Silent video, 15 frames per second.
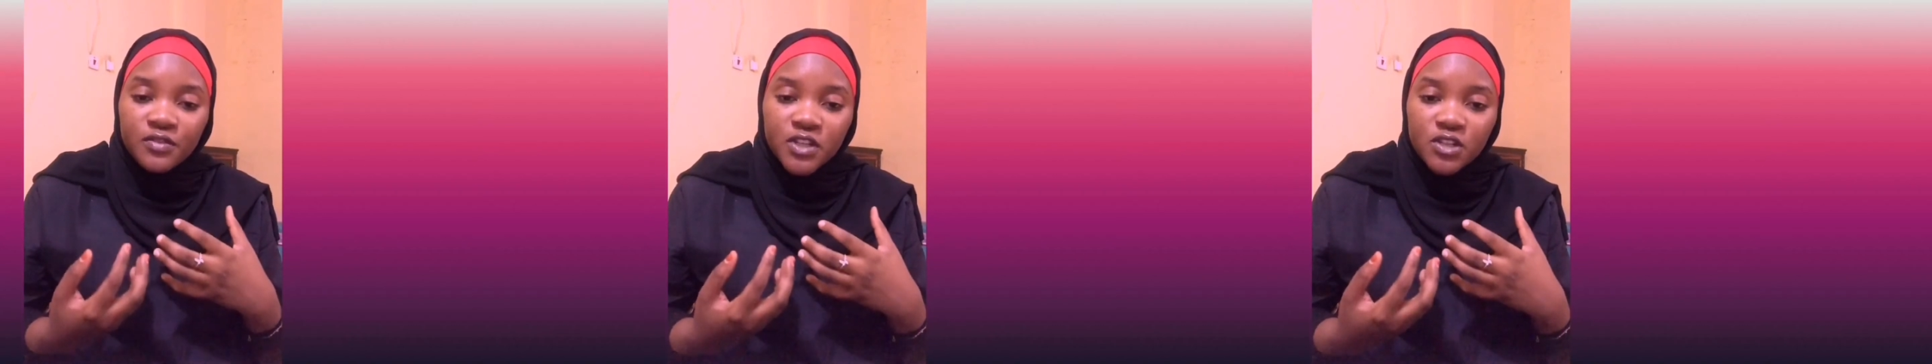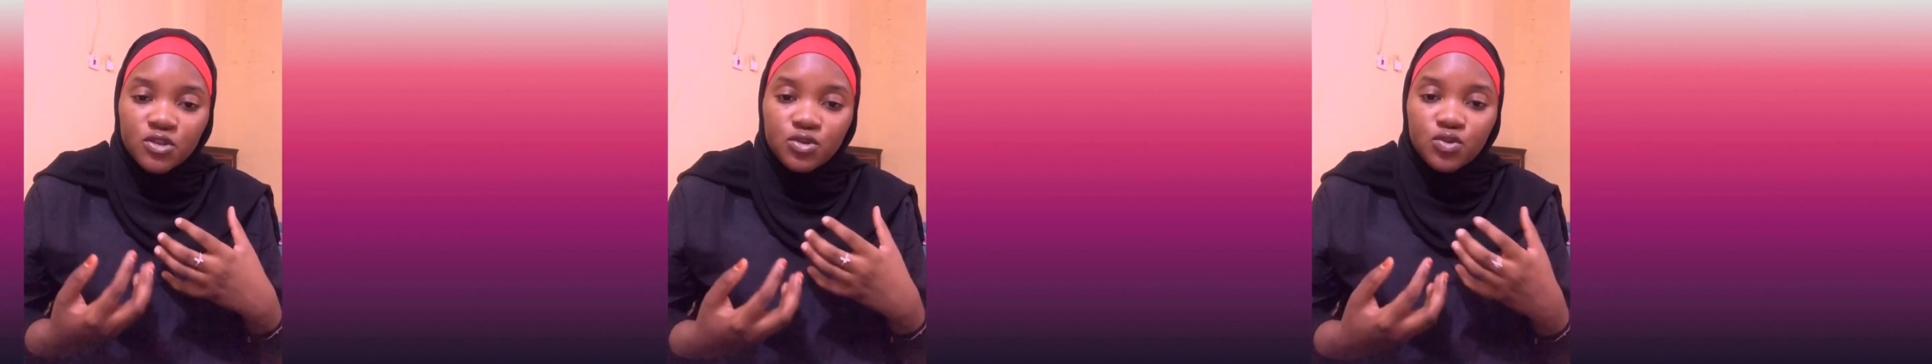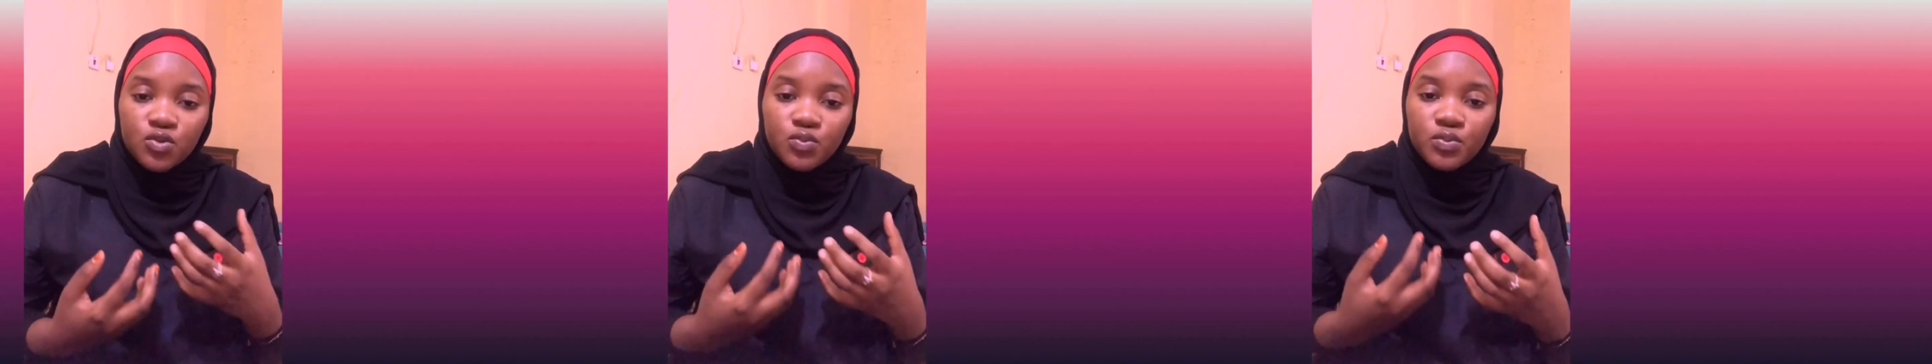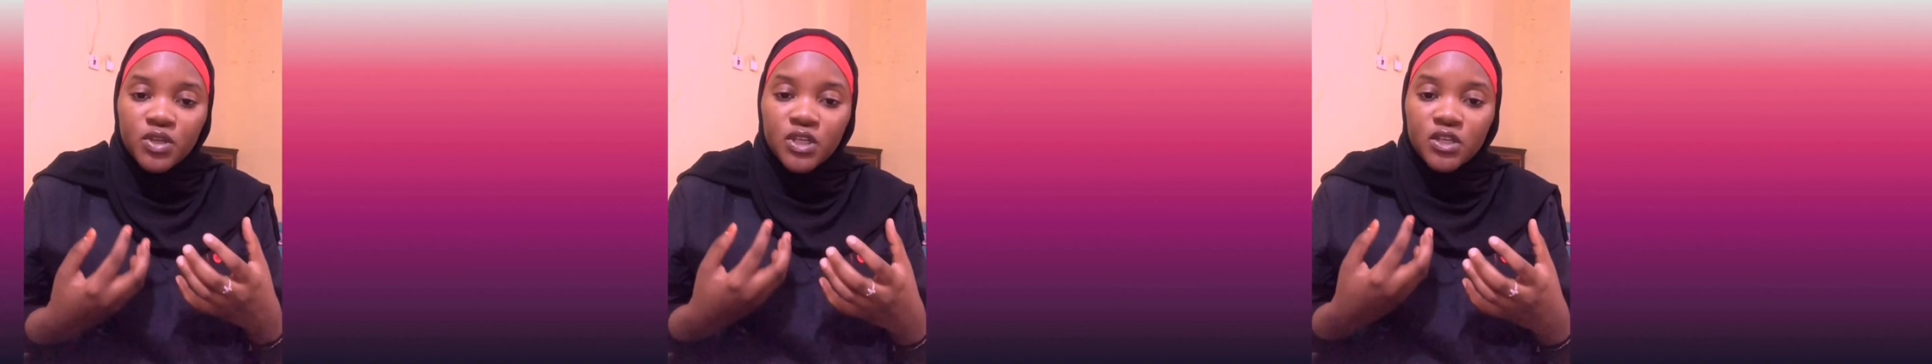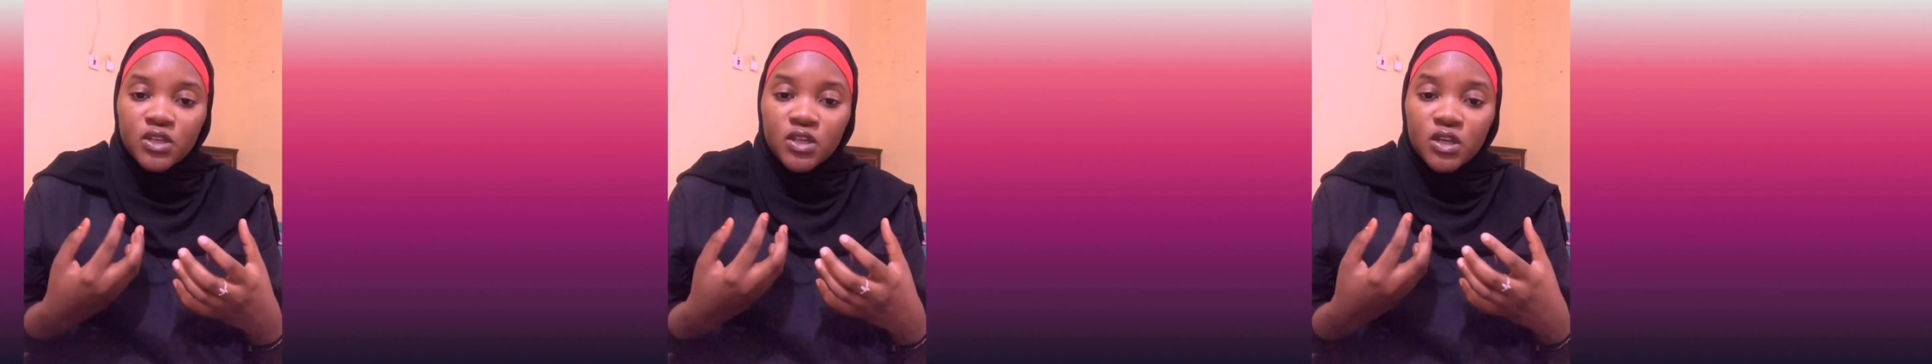it to
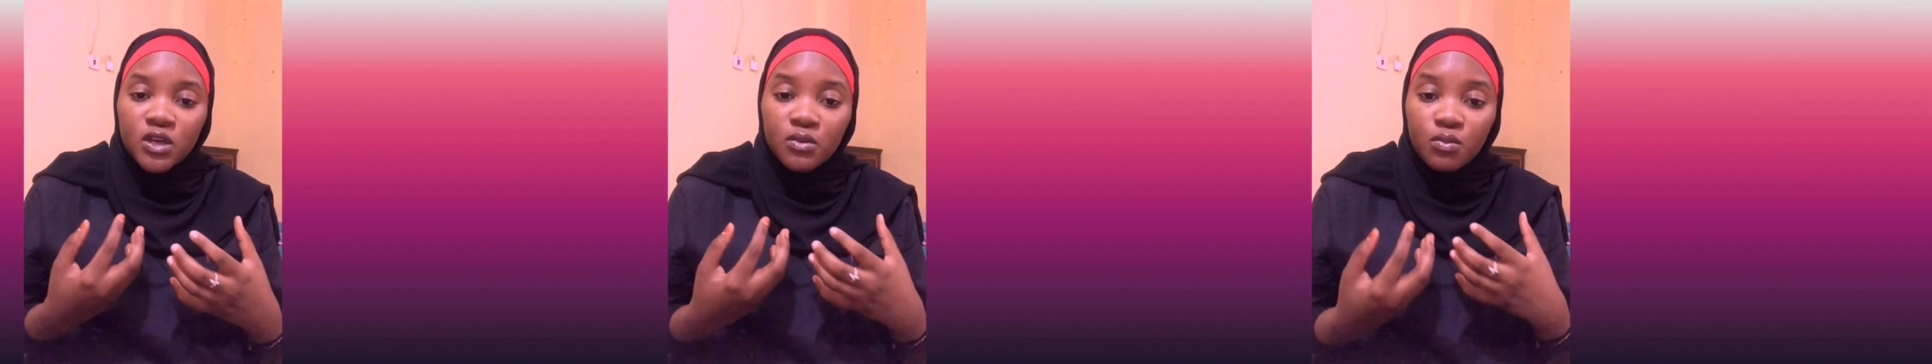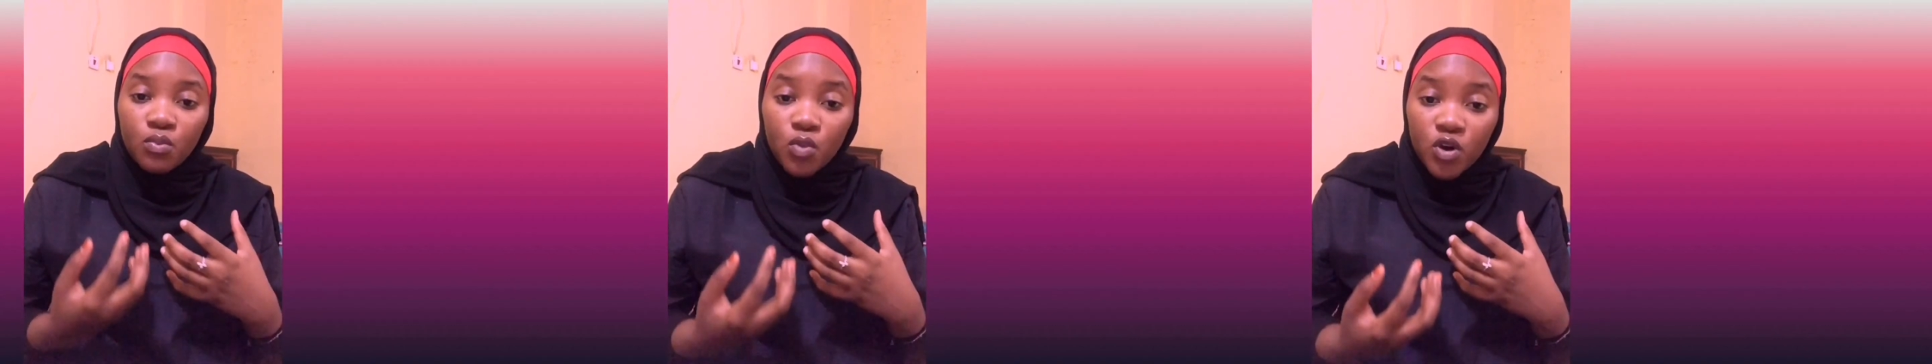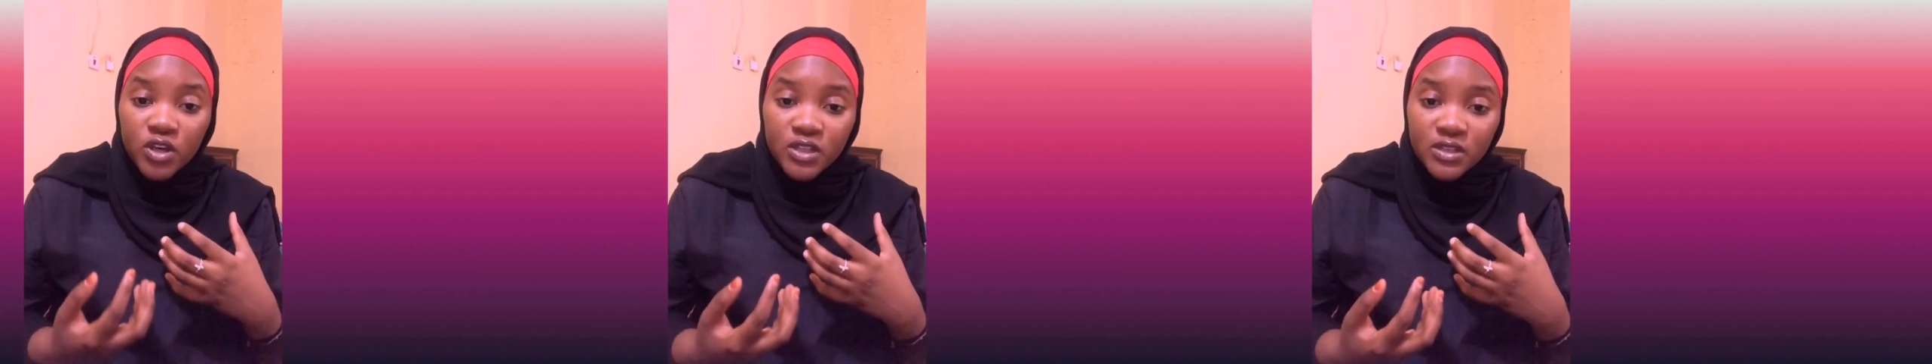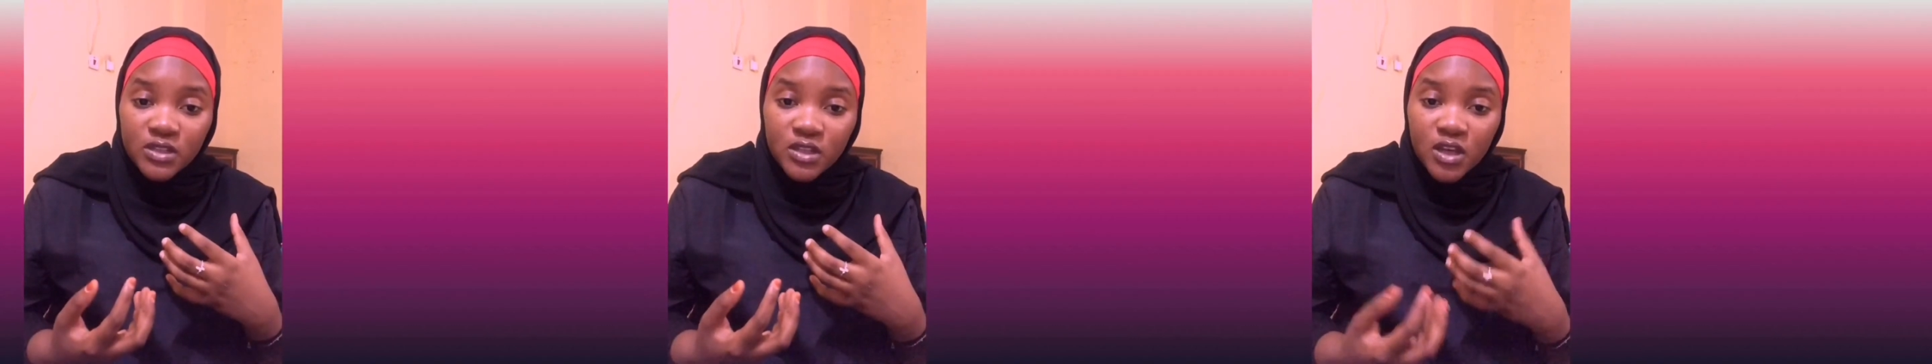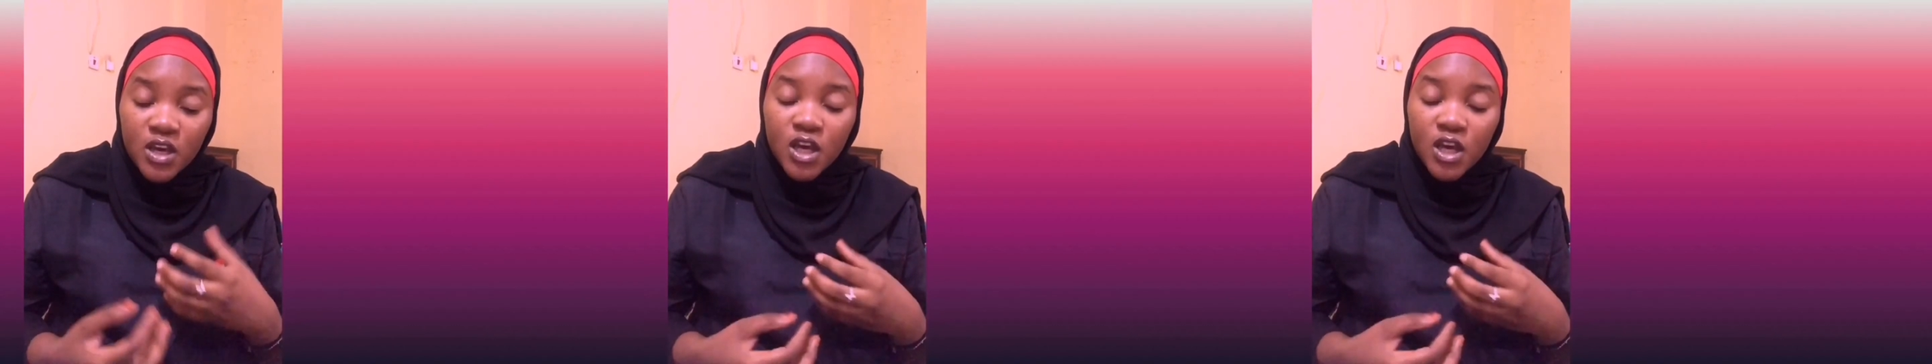be moist,